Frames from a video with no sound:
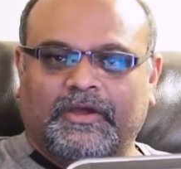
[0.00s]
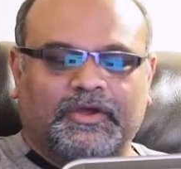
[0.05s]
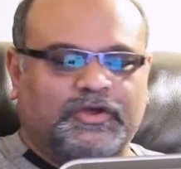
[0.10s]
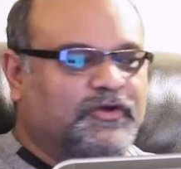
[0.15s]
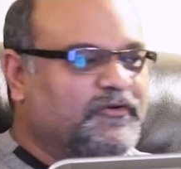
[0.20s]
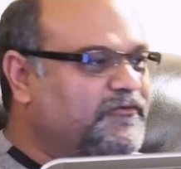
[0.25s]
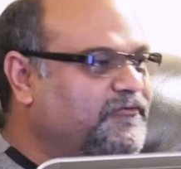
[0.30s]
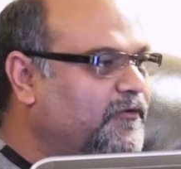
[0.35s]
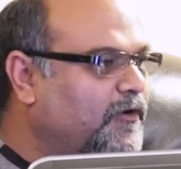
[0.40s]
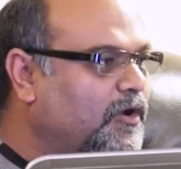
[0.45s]

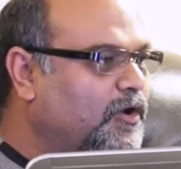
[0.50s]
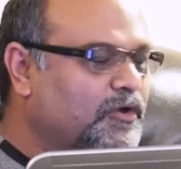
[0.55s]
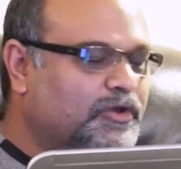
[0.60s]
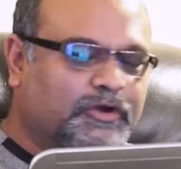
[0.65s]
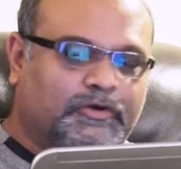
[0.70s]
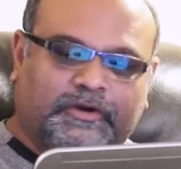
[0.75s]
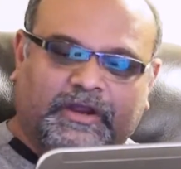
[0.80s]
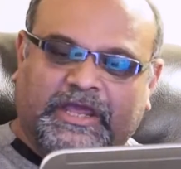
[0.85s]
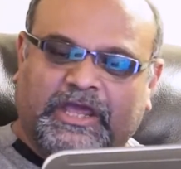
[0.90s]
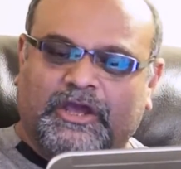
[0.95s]
You follow
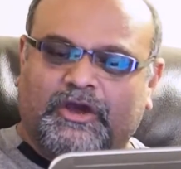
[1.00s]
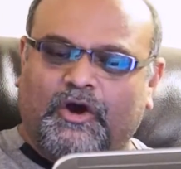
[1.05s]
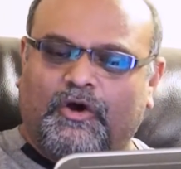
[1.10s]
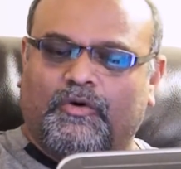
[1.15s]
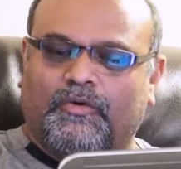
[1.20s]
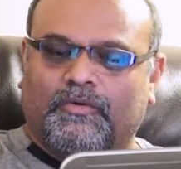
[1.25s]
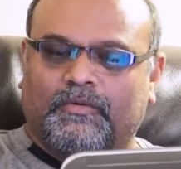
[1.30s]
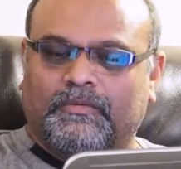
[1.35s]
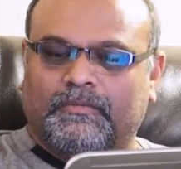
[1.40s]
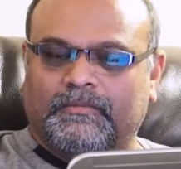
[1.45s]
your
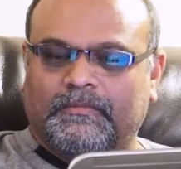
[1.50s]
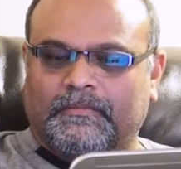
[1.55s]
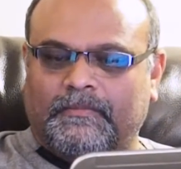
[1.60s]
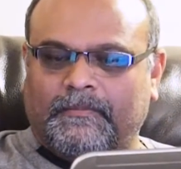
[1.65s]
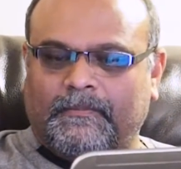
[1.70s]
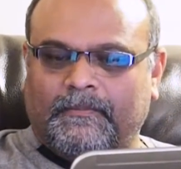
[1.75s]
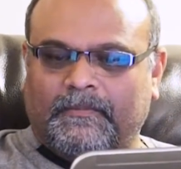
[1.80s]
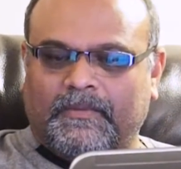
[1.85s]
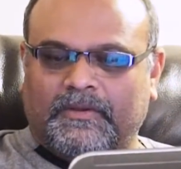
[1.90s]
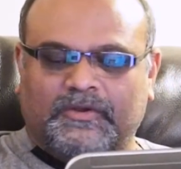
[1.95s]
ego.
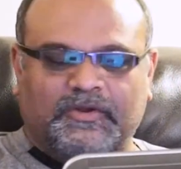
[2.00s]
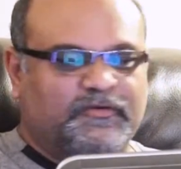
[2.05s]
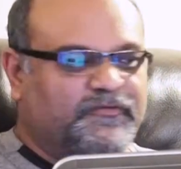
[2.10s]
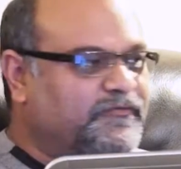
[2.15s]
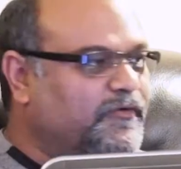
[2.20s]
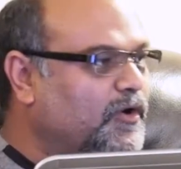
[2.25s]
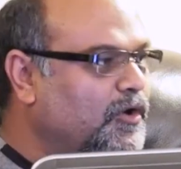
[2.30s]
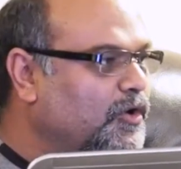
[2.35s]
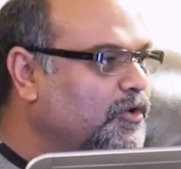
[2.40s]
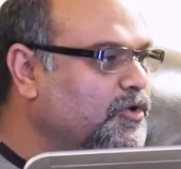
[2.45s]
You
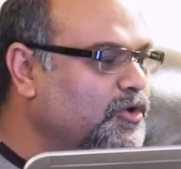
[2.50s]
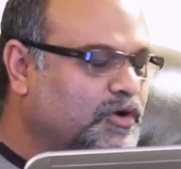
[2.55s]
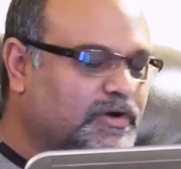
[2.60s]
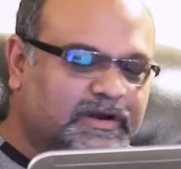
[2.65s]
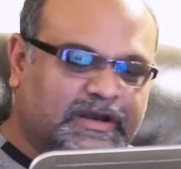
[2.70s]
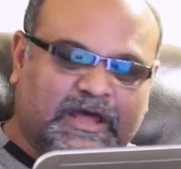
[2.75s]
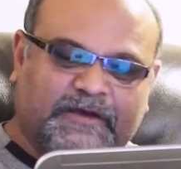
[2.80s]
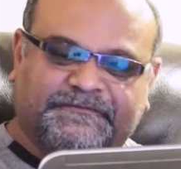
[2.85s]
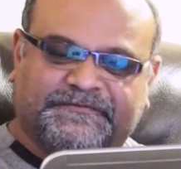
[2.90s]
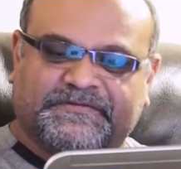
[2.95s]
follow your
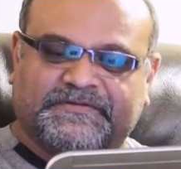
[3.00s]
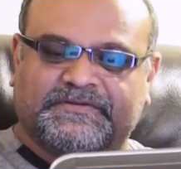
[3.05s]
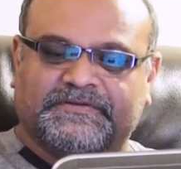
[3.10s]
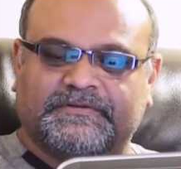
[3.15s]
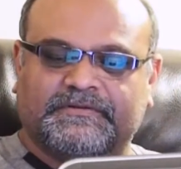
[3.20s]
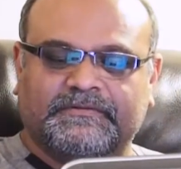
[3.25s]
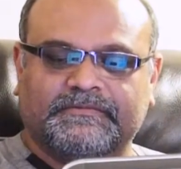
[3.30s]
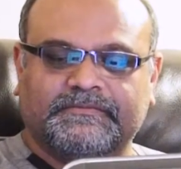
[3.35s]
nafs.